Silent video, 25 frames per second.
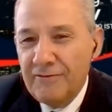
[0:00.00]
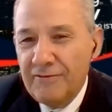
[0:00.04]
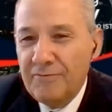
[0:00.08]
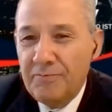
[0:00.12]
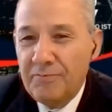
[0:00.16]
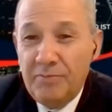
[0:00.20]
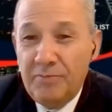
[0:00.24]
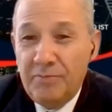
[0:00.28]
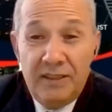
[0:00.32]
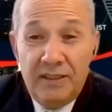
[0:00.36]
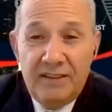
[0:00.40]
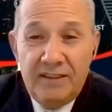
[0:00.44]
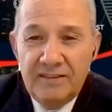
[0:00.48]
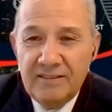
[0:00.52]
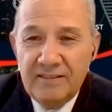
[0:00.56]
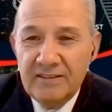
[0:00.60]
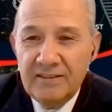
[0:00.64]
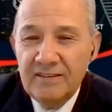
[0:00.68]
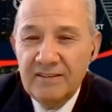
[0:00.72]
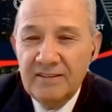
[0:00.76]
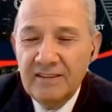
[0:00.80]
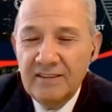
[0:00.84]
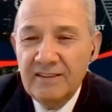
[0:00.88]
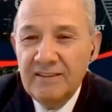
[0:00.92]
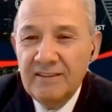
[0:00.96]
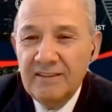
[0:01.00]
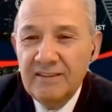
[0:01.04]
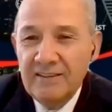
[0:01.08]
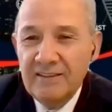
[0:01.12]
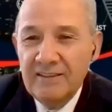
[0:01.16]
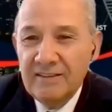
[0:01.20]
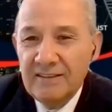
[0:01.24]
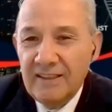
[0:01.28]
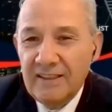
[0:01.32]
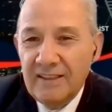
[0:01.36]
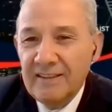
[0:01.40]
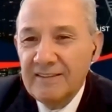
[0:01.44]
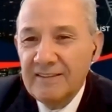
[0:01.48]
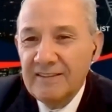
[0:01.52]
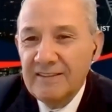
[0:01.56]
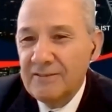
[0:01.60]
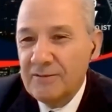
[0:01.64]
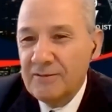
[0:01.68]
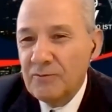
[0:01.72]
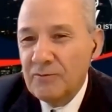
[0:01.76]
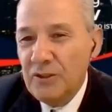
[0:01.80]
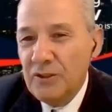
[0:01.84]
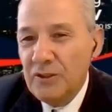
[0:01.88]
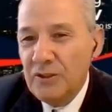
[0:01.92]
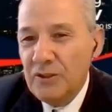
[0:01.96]
have peace,
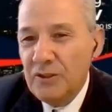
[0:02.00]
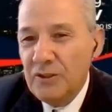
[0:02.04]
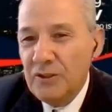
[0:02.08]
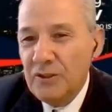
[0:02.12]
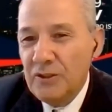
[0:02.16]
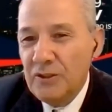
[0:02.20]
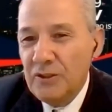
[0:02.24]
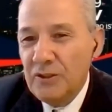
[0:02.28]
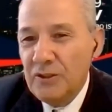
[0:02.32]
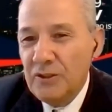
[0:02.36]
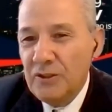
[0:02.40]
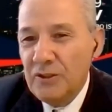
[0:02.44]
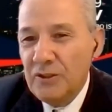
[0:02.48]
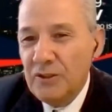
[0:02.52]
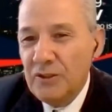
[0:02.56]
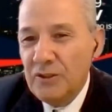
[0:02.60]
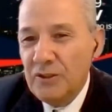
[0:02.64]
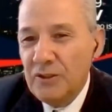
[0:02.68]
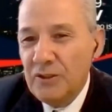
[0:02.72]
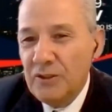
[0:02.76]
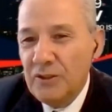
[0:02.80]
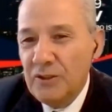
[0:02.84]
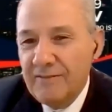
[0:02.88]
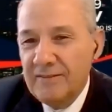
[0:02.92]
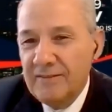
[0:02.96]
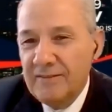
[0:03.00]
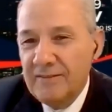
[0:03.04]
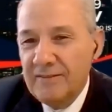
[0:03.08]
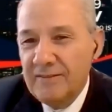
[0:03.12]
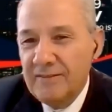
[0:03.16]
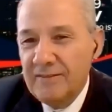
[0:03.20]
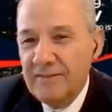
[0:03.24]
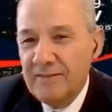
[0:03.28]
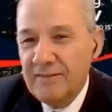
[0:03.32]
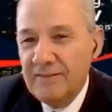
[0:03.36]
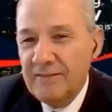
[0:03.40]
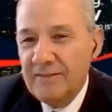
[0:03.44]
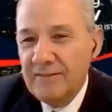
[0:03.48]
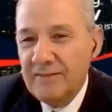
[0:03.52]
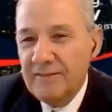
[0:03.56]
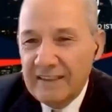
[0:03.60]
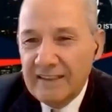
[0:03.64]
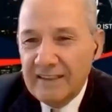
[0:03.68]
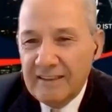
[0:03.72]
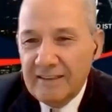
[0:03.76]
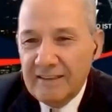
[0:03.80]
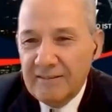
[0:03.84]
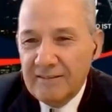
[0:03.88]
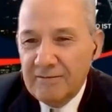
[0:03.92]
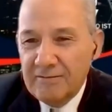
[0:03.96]
as we should have,
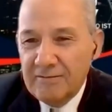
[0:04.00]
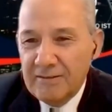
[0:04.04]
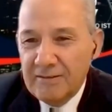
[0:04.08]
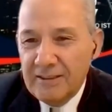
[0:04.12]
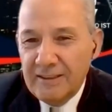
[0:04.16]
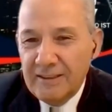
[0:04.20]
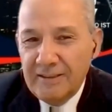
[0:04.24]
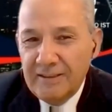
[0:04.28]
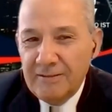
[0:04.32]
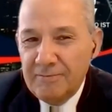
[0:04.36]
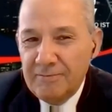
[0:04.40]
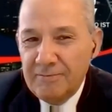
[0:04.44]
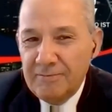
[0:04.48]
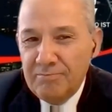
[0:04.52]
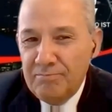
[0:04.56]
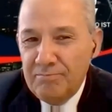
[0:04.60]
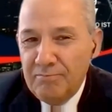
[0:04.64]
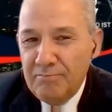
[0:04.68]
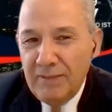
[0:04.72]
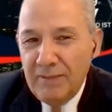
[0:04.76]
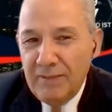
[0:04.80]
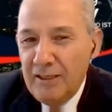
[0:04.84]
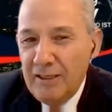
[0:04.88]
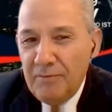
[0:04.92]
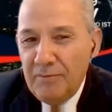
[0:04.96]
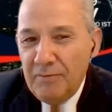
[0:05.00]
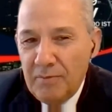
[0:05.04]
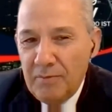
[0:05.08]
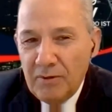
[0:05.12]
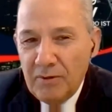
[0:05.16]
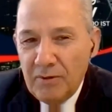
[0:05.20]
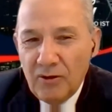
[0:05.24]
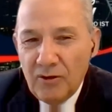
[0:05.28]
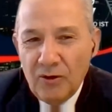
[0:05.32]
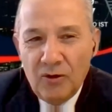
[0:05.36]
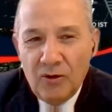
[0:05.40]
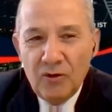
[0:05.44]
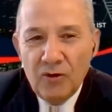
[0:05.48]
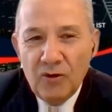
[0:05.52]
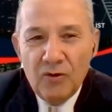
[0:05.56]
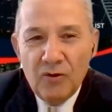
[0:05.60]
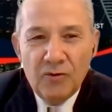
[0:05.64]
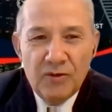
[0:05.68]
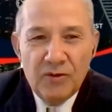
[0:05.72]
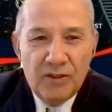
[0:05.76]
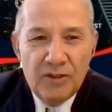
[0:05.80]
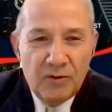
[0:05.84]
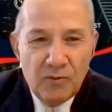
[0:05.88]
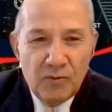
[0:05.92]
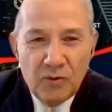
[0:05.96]
many people
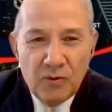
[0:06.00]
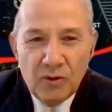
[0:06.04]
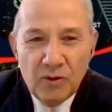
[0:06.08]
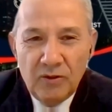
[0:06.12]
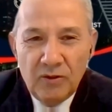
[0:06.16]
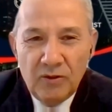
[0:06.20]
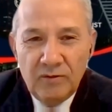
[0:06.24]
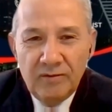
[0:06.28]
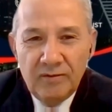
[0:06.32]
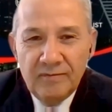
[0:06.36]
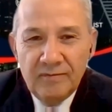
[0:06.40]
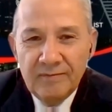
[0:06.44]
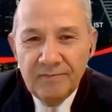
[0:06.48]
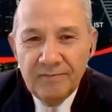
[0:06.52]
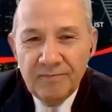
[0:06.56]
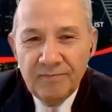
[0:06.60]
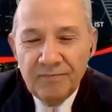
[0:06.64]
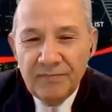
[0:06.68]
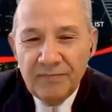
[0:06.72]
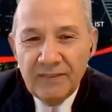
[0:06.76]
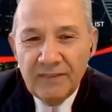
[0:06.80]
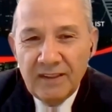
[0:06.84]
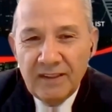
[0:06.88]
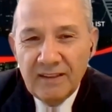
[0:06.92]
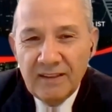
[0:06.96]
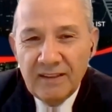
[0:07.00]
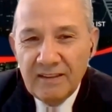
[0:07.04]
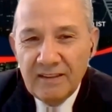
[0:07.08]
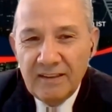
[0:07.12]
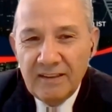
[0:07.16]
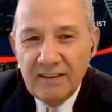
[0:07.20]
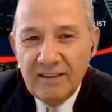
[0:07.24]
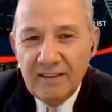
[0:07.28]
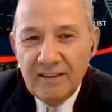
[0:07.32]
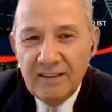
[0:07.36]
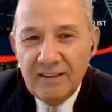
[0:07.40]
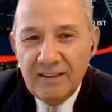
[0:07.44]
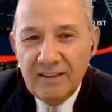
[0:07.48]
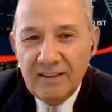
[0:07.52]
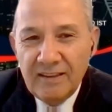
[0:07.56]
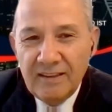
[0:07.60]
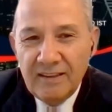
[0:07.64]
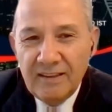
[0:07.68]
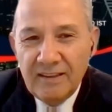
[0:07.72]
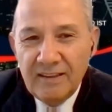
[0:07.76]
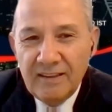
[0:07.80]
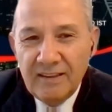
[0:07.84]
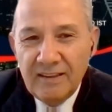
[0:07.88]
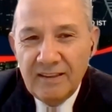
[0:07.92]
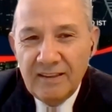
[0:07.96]
all over the world
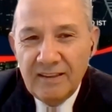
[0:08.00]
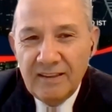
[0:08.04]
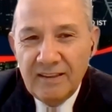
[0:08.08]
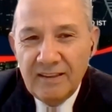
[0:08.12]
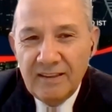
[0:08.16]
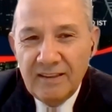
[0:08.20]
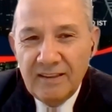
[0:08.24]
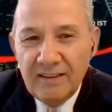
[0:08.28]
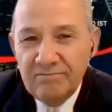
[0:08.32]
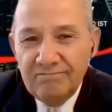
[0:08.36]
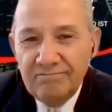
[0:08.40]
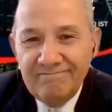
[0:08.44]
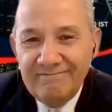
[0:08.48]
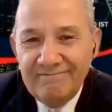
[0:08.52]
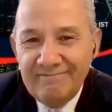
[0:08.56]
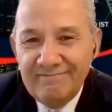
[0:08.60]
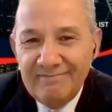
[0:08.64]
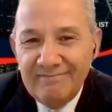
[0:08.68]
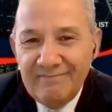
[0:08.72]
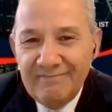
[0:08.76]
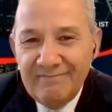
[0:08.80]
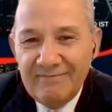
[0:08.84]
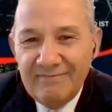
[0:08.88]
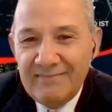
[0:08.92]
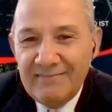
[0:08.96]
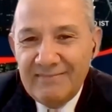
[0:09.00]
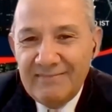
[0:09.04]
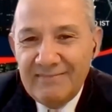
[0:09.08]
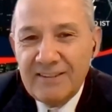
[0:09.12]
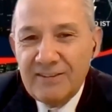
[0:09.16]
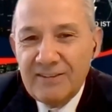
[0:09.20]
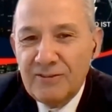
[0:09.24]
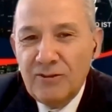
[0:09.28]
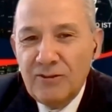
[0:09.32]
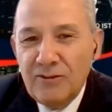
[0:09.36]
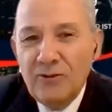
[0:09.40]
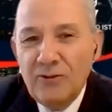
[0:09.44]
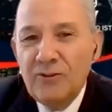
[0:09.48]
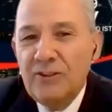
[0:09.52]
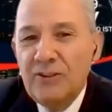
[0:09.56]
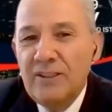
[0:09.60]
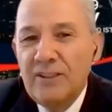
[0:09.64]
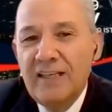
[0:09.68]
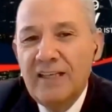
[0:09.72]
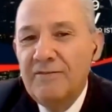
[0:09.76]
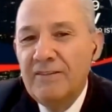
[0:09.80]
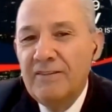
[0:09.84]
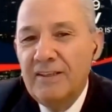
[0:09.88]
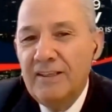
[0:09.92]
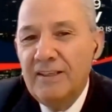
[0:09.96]
does
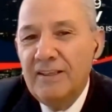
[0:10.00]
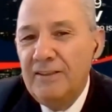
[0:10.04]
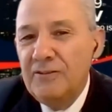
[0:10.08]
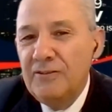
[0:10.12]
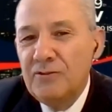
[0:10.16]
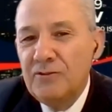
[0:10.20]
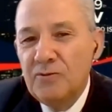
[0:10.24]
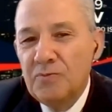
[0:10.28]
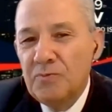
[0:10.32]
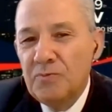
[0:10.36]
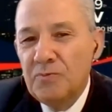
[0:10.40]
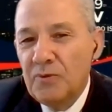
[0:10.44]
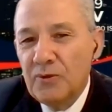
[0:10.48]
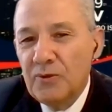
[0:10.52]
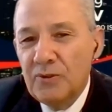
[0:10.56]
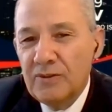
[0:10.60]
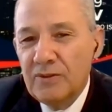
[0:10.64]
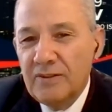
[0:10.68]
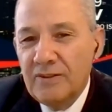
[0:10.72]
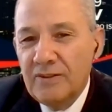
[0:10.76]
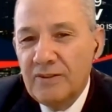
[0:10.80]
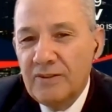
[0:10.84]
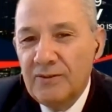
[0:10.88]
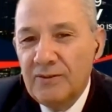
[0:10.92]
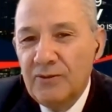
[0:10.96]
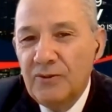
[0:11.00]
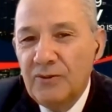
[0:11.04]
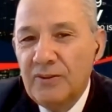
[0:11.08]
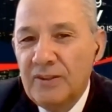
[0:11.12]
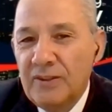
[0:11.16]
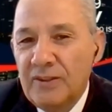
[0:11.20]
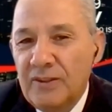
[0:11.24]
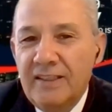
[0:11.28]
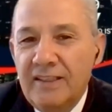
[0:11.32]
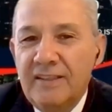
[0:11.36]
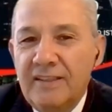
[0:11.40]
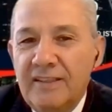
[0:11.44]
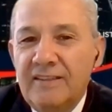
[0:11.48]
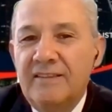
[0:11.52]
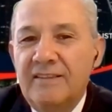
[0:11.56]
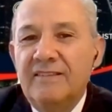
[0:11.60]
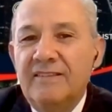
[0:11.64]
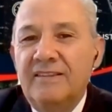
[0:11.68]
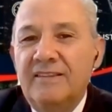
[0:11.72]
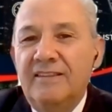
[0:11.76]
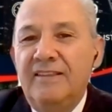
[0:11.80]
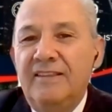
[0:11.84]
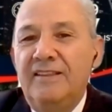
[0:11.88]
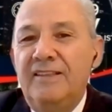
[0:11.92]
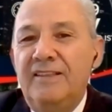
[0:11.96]
not have any support to
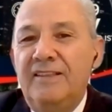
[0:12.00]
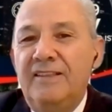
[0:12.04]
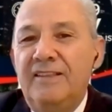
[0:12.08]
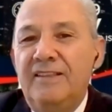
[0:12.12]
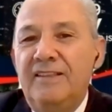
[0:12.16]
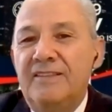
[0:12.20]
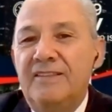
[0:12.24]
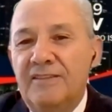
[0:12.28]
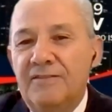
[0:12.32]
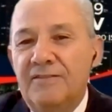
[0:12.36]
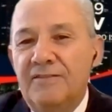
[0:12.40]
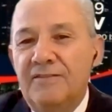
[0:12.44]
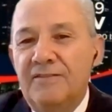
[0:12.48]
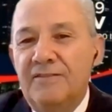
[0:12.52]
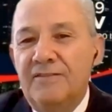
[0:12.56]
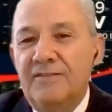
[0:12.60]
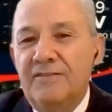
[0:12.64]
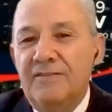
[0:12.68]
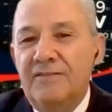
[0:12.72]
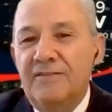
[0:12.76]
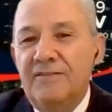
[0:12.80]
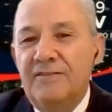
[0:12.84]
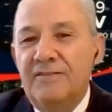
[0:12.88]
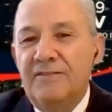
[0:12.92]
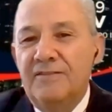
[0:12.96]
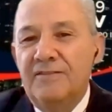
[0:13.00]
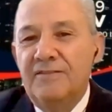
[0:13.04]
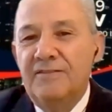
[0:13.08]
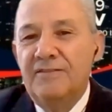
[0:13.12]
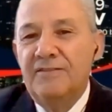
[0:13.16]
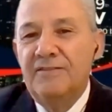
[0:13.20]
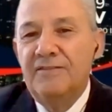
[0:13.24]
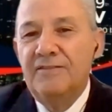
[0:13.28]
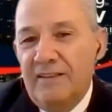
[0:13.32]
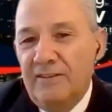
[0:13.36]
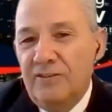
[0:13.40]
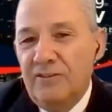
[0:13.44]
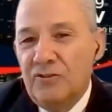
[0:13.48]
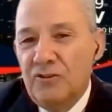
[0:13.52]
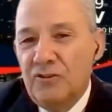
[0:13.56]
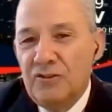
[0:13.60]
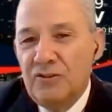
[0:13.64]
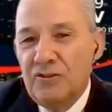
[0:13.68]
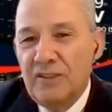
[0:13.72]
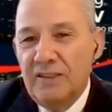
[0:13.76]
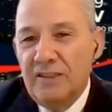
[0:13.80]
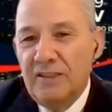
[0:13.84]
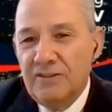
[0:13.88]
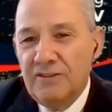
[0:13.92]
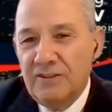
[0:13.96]
take initiative
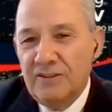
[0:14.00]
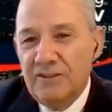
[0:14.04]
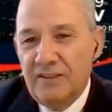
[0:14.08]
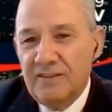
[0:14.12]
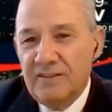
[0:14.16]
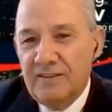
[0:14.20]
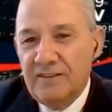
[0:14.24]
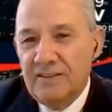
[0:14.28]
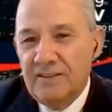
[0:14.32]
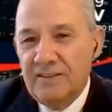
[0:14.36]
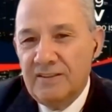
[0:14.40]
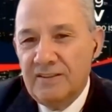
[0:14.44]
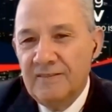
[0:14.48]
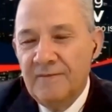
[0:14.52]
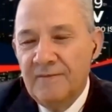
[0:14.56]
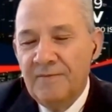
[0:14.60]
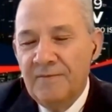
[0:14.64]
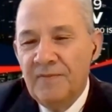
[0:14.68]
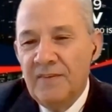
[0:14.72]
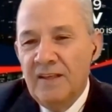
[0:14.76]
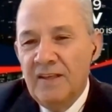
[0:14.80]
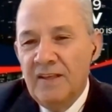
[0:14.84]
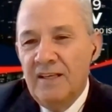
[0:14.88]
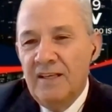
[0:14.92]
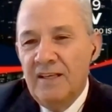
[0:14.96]
in social justice.